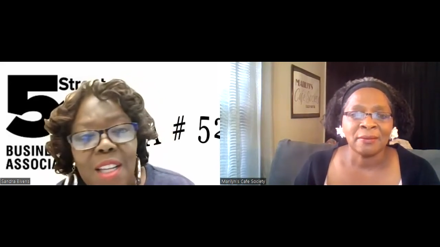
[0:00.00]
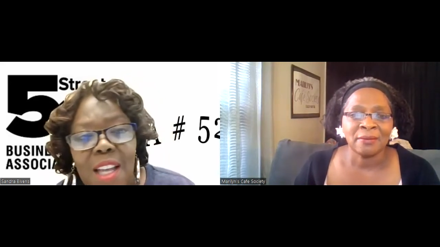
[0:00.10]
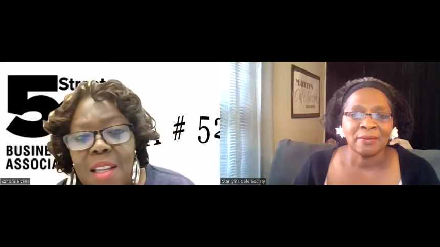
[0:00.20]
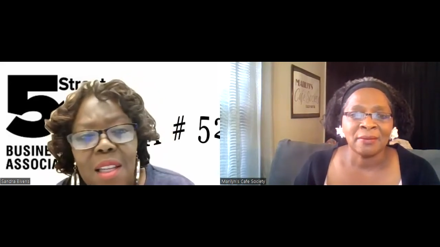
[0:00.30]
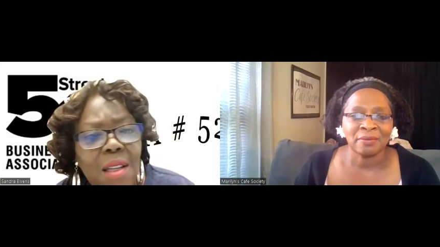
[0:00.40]

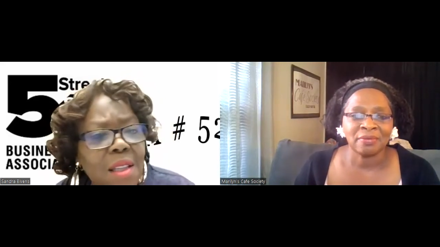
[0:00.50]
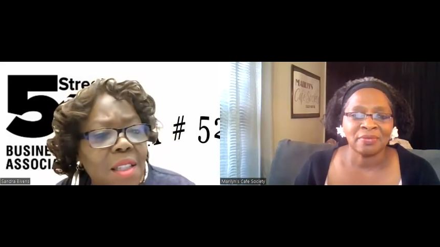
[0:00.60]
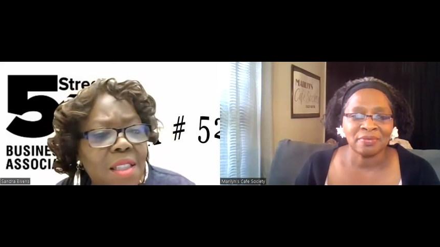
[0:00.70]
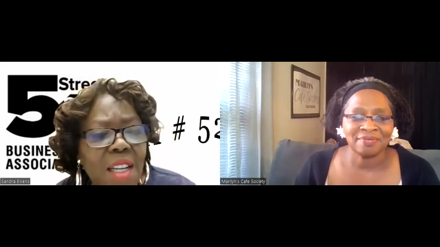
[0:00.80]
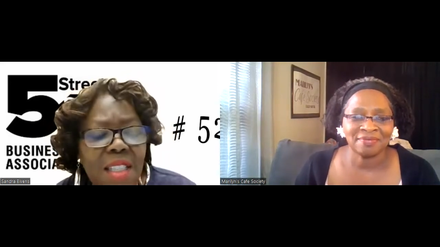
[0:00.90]
Speaker 1: now,
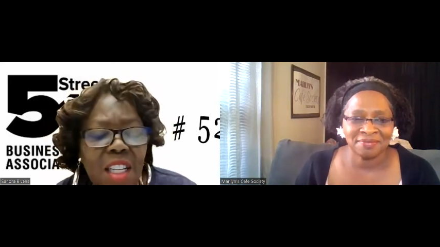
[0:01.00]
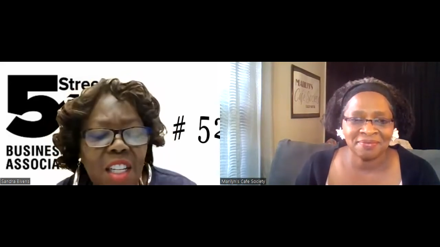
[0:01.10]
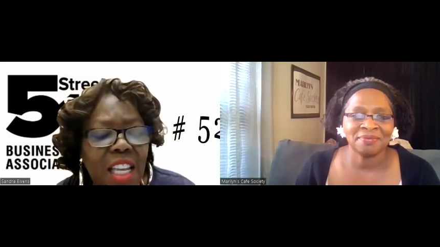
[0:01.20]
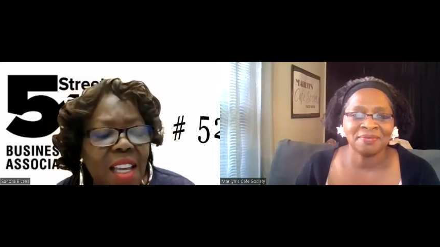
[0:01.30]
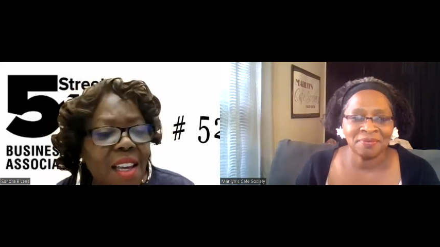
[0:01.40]
it doesn't
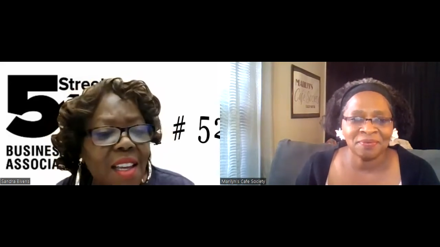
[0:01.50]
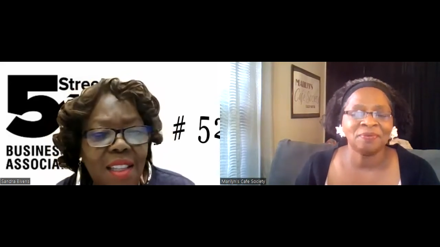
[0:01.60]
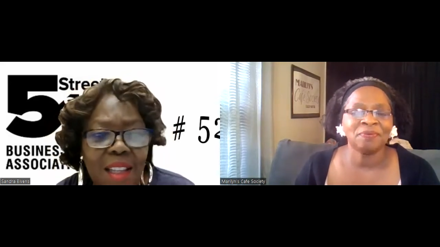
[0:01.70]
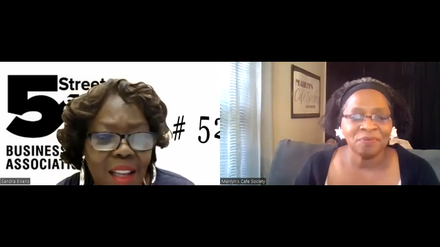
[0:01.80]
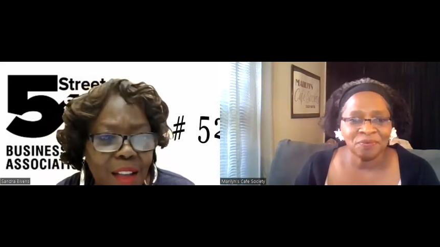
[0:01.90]
look
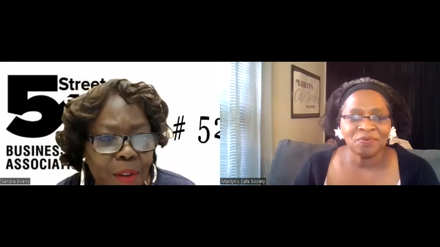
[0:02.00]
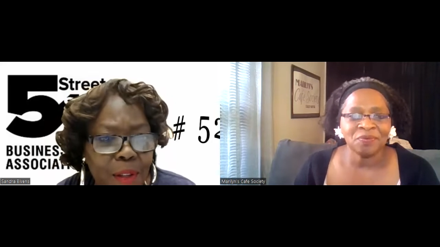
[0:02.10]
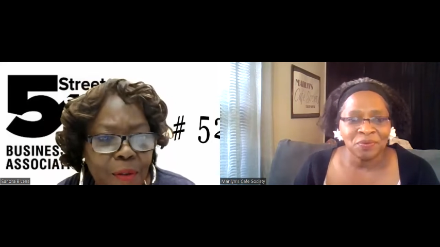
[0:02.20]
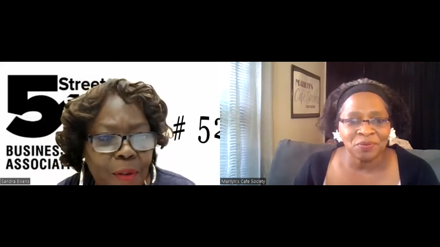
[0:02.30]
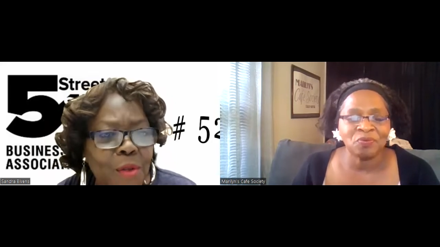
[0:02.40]
anything like
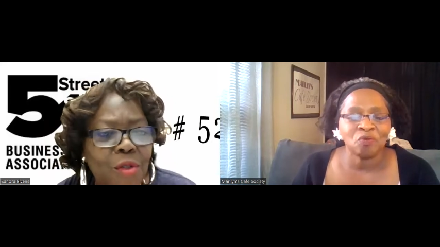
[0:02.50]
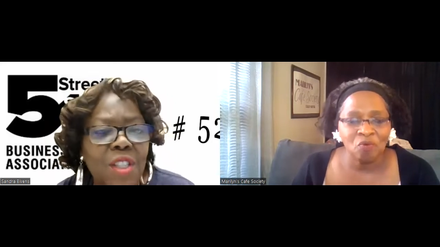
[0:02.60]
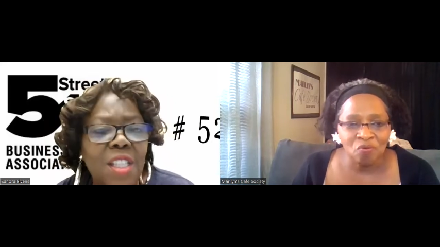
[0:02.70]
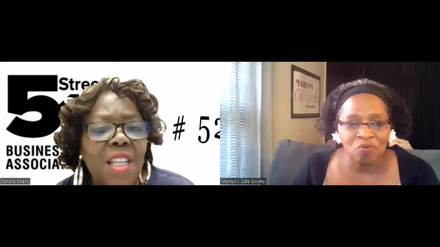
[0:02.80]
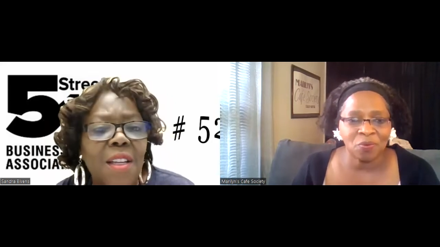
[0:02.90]
51st
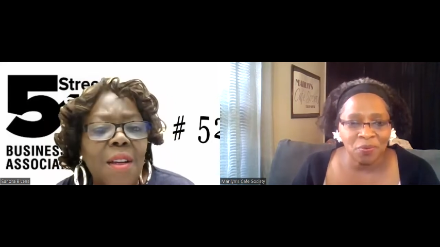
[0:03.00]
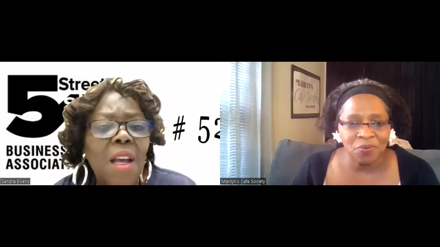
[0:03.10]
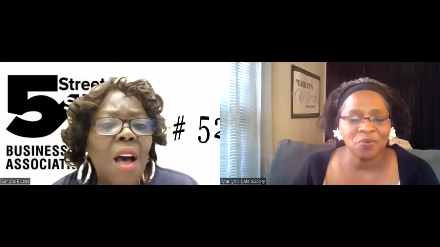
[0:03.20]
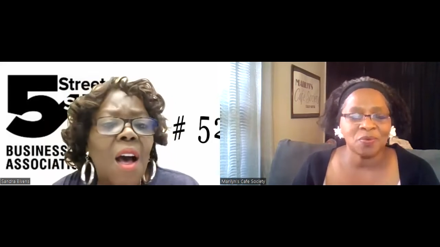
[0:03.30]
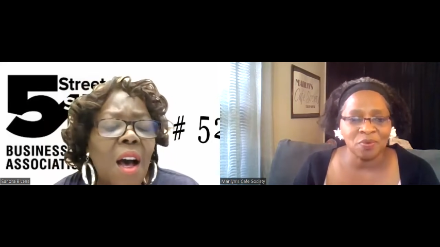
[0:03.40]
Street did
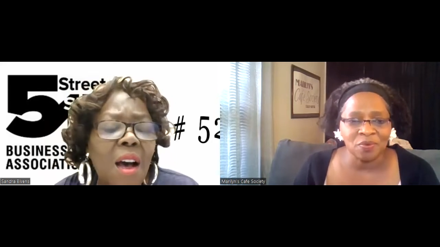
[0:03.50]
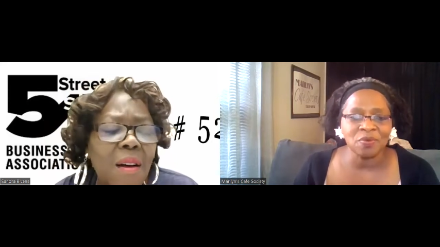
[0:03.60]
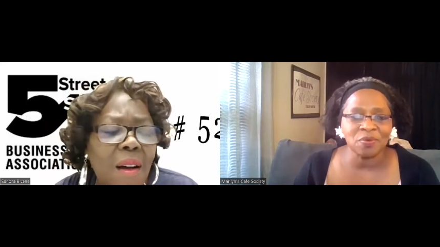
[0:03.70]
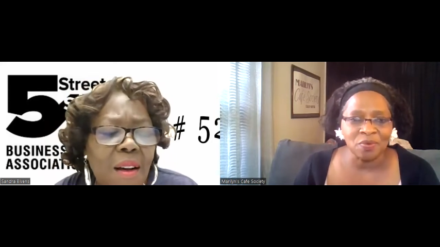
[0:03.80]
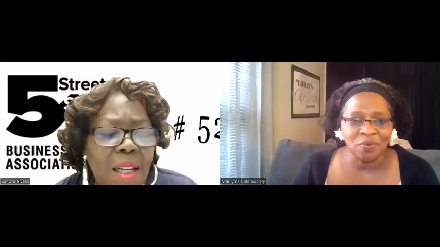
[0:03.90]

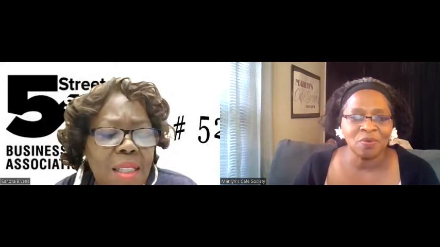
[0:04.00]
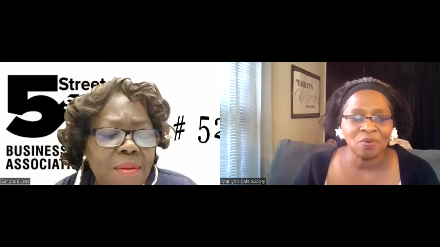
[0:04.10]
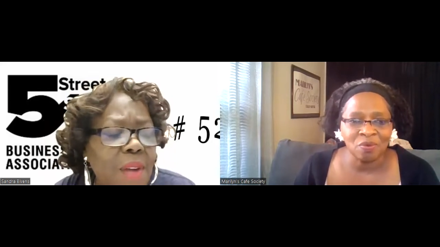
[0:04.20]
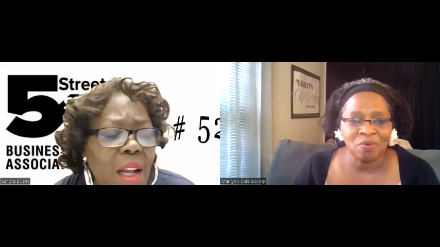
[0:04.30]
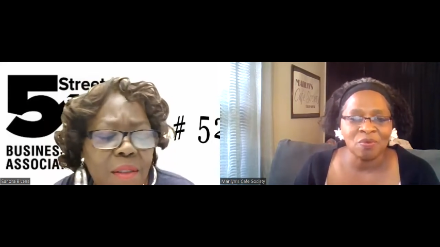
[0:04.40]
uh,
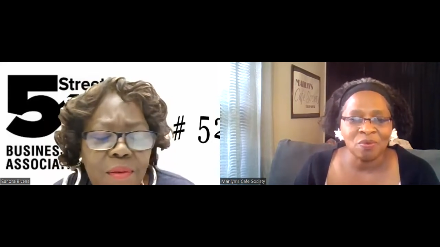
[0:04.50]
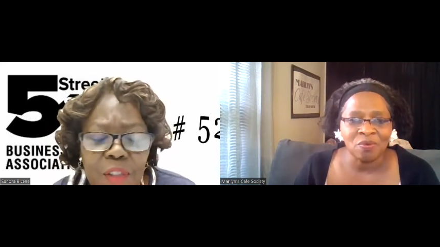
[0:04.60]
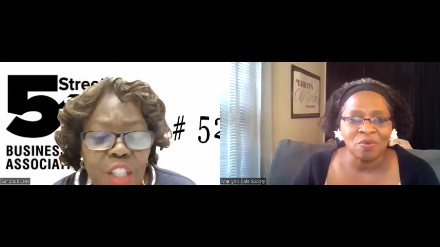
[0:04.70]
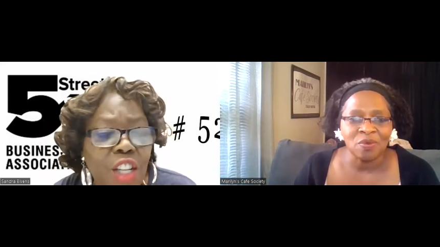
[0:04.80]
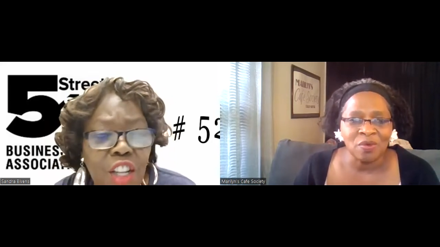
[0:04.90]
mm-hmm. uh, uh,
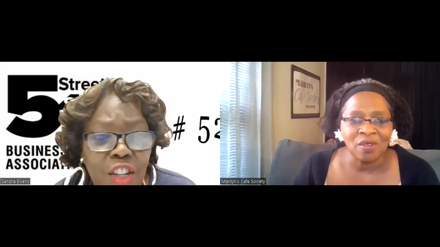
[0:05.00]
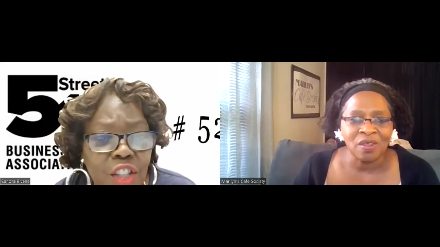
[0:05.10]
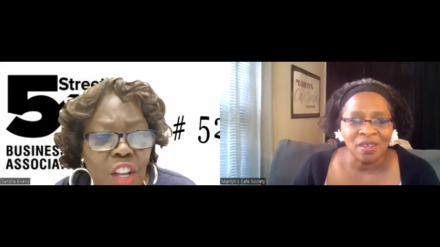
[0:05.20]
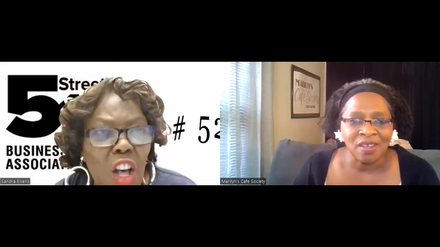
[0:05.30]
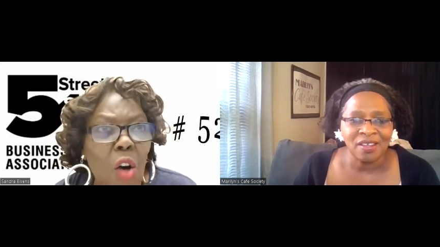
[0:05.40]
10 years
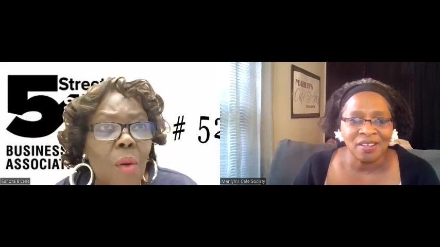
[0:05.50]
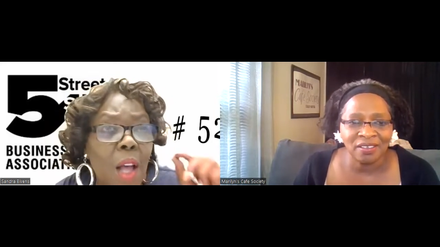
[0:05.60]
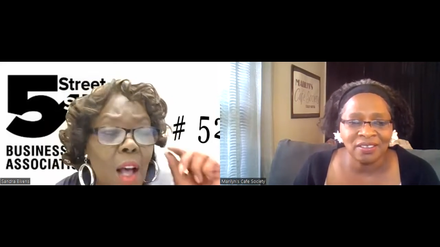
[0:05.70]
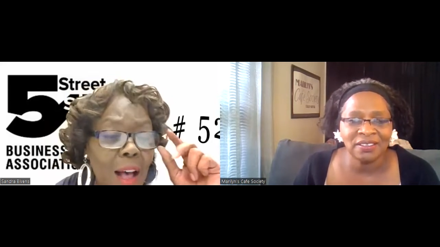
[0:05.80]
ago.